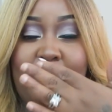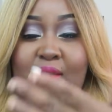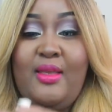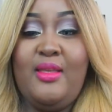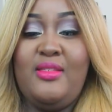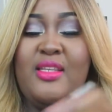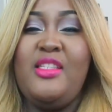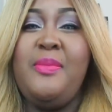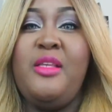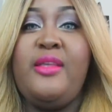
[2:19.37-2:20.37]
Because it
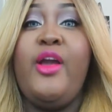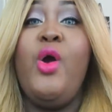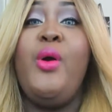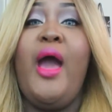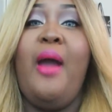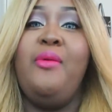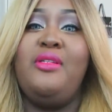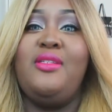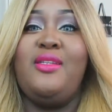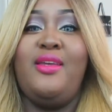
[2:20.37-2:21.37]
smells like, oh, I
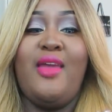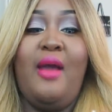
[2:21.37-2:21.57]
wanted to tell you,